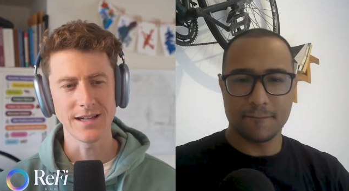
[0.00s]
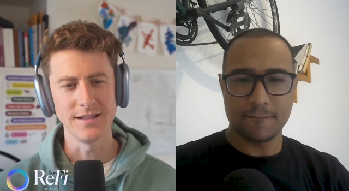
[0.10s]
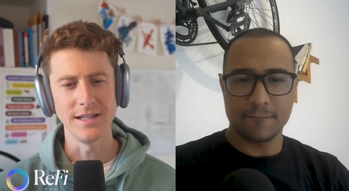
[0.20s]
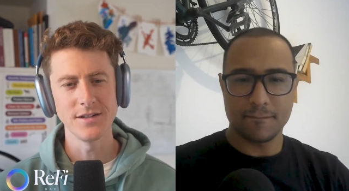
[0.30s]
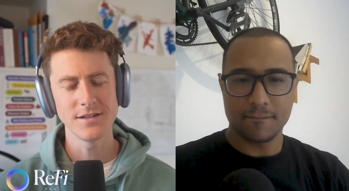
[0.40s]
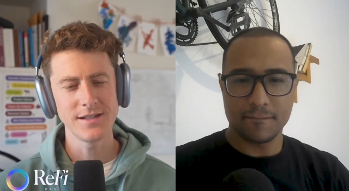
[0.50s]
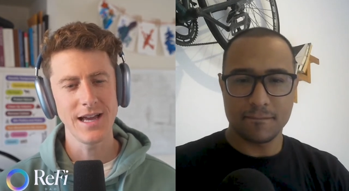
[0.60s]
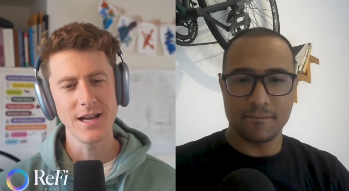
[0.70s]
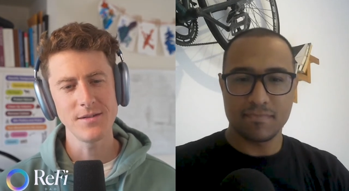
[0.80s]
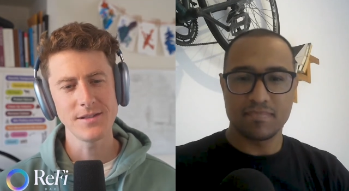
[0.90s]
Speaker 1: Leaders
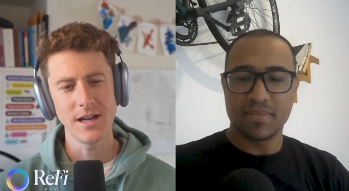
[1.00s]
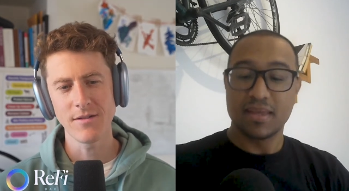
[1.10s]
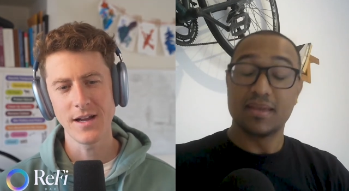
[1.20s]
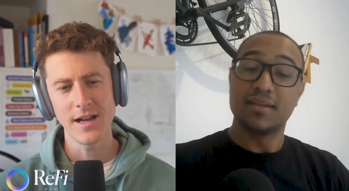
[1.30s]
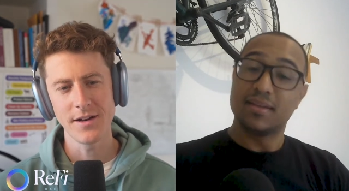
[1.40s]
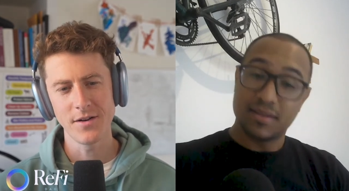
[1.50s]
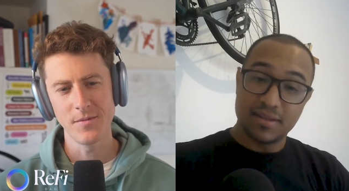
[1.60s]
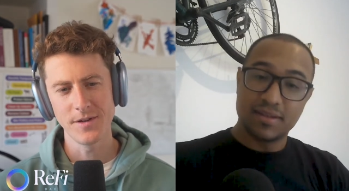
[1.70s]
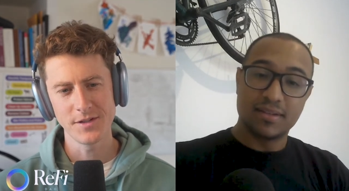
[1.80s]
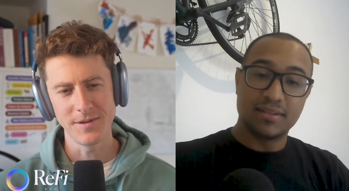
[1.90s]
DAO. Is that right? I don't know much
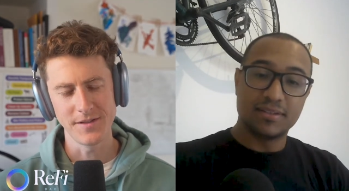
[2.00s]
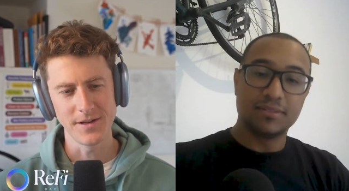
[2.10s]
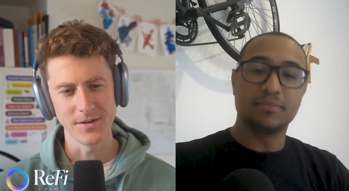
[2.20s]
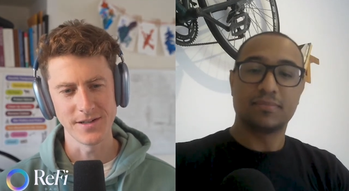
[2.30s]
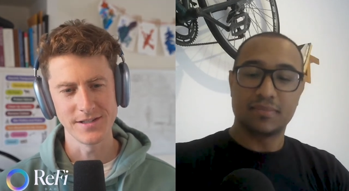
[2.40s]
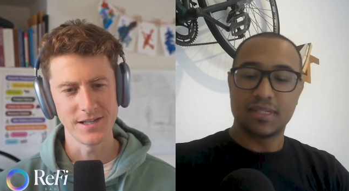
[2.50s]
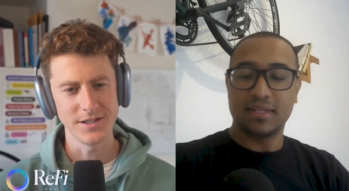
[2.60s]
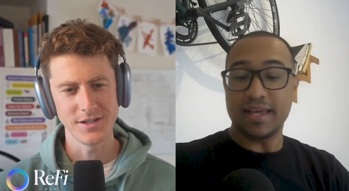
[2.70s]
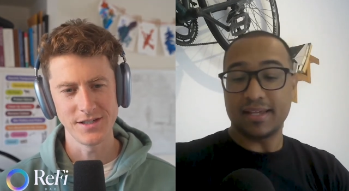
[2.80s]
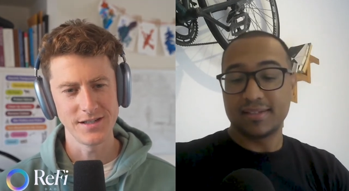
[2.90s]
about that
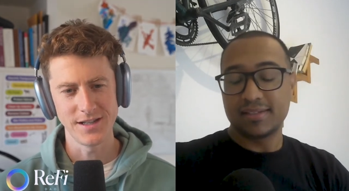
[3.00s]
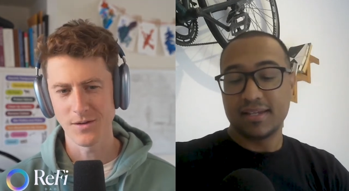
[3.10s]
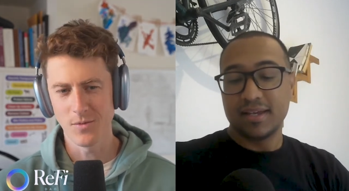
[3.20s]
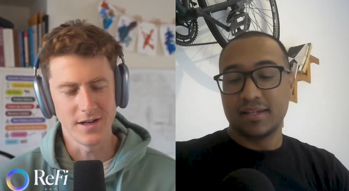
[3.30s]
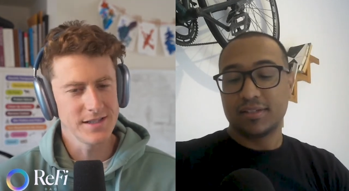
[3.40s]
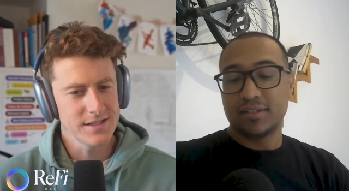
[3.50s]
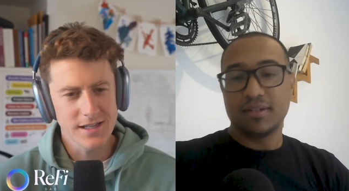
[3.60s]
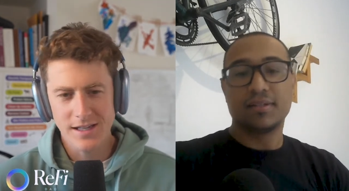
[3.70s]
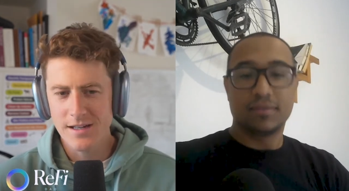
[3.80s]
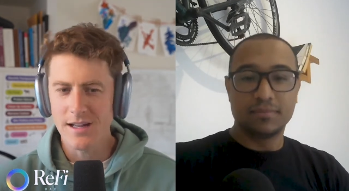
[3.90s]
organization. Yes. Like, what is
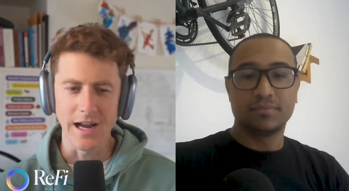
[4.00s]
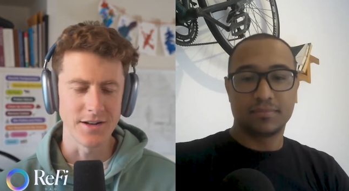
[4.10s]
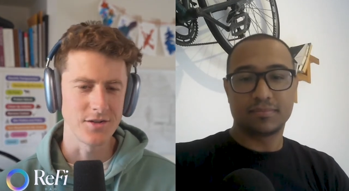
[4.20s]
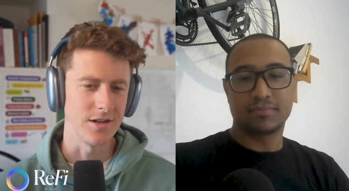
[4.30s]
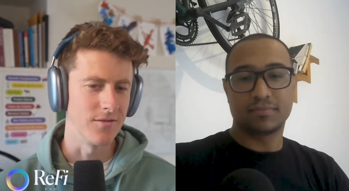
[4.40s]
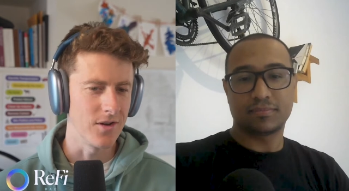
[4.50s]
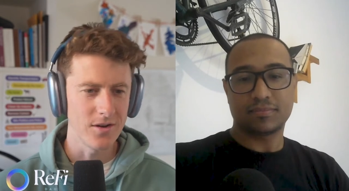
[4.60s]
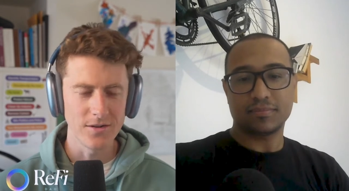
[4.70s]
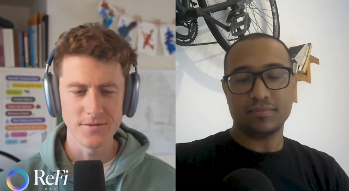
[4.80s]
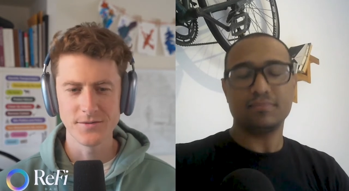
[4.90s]
it? How did you get
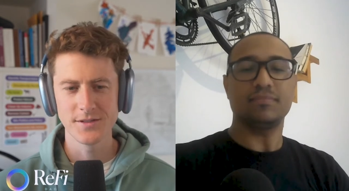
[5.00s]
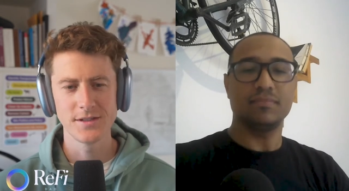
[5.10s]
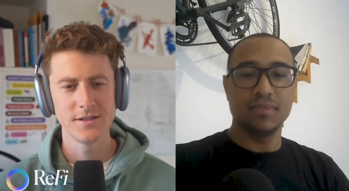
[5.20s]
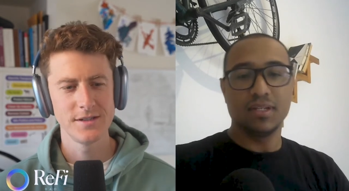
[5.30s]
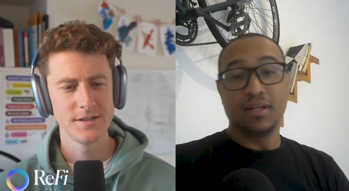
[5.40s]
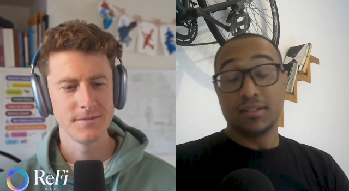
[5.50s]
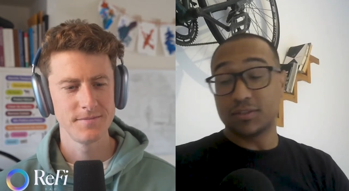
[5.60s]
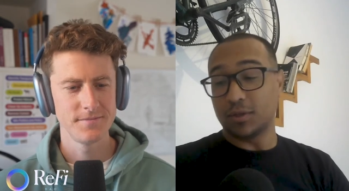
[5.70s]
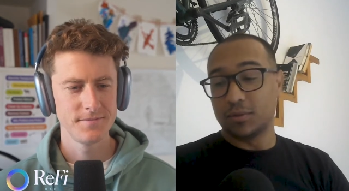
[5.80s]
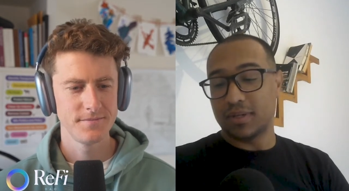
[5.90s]
involved?
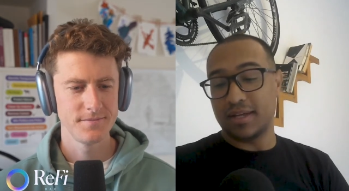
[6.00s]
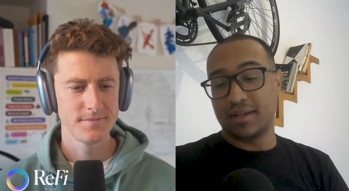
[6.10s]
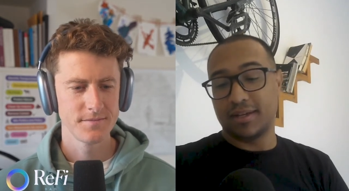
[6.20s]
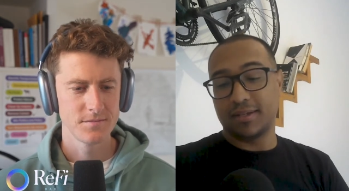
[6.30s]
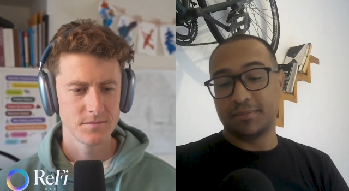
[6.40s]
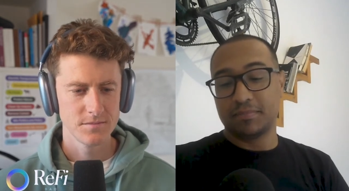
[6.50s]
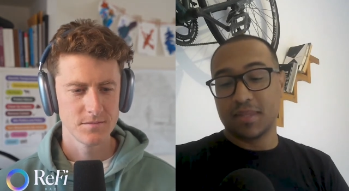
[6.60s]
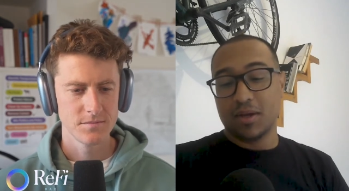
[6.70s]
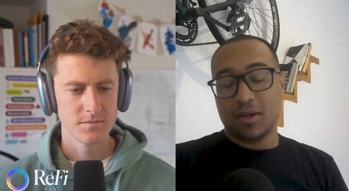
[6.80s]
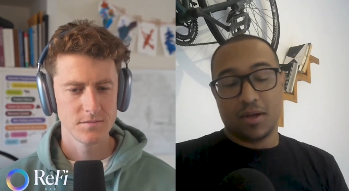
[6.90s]
Speaker 2: So
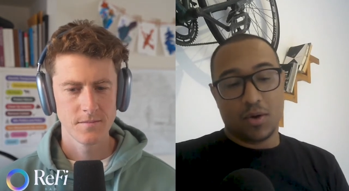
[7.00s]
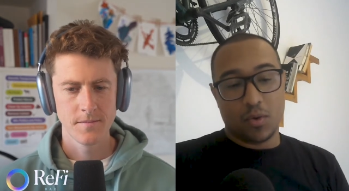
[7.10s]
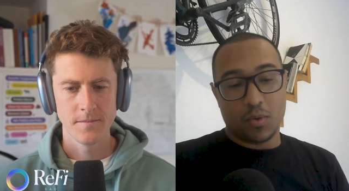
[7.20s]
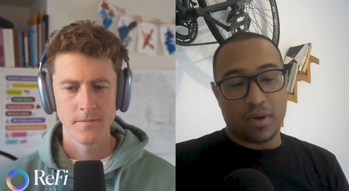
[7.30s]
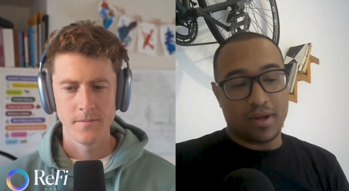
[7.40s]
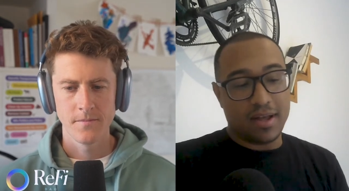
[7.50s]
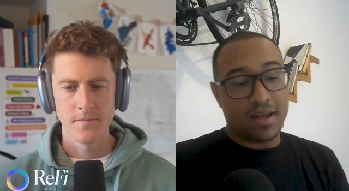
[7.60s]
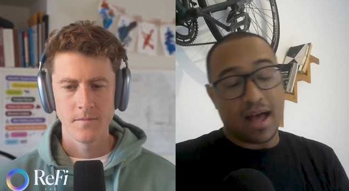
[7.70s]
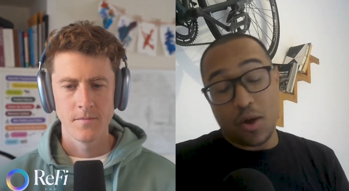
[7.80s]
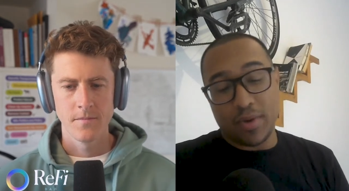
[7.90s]
um,
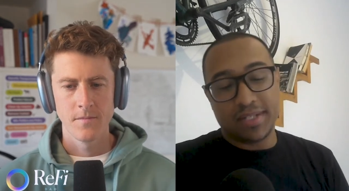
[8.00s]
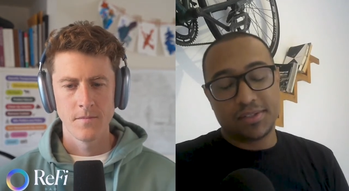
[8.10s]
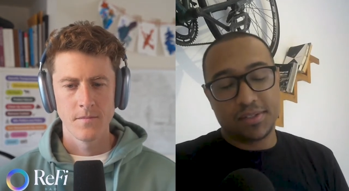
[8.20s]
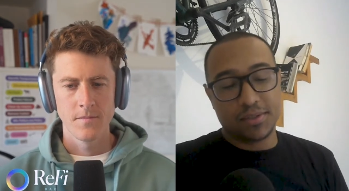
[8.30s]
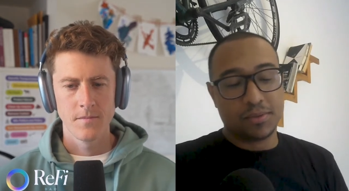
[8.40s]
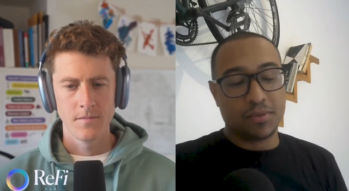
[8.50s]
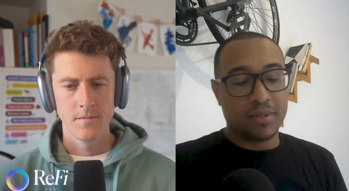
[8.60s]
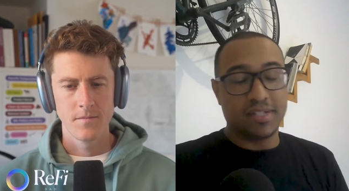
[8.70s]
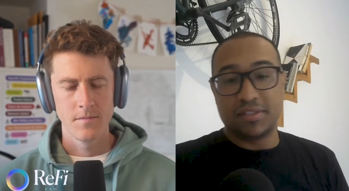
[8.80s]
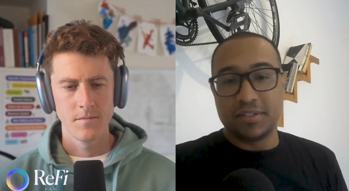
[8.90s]
uh, I went
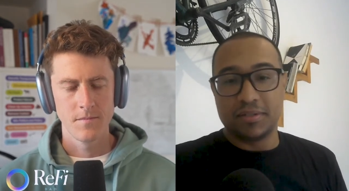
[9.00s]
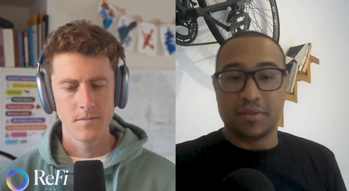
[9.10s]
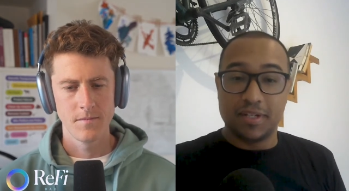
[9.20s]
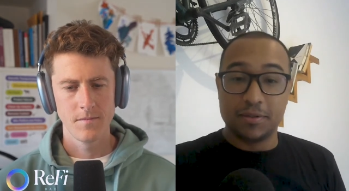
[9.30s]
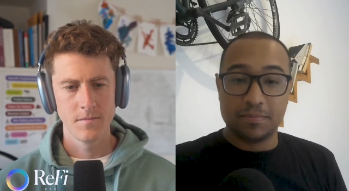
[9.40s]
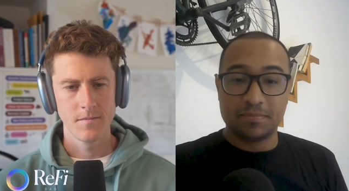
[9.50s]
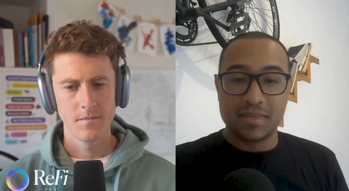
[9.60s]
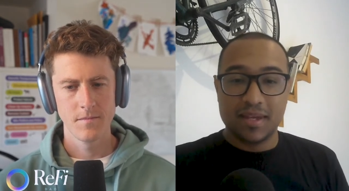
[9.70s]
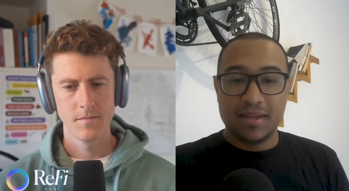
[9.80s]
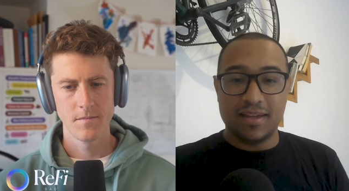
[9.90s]
to Ethereum Rio
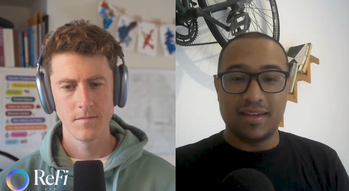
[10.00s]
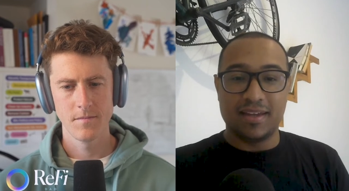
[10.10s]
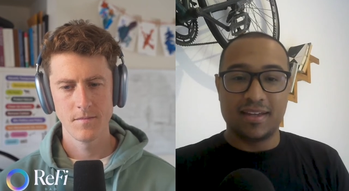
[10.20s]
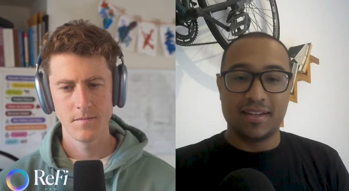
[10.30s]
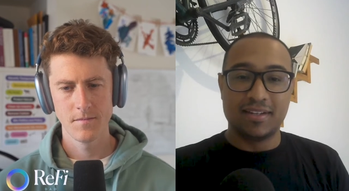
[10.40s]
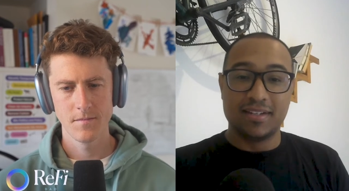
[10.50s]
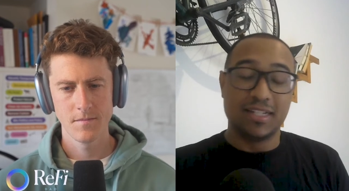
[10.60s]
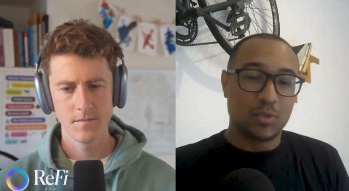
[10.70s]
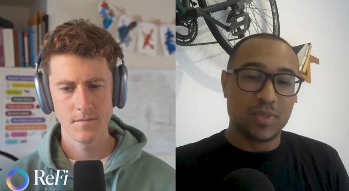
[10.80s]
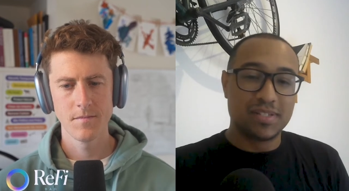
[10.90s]

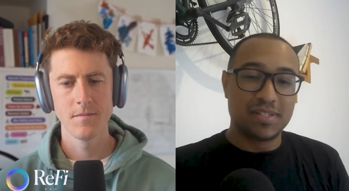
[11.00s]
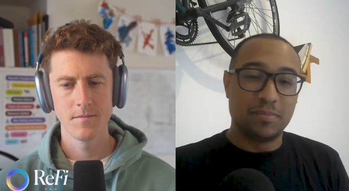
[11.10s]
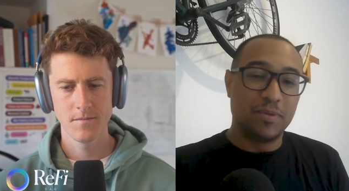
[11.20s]
and it was a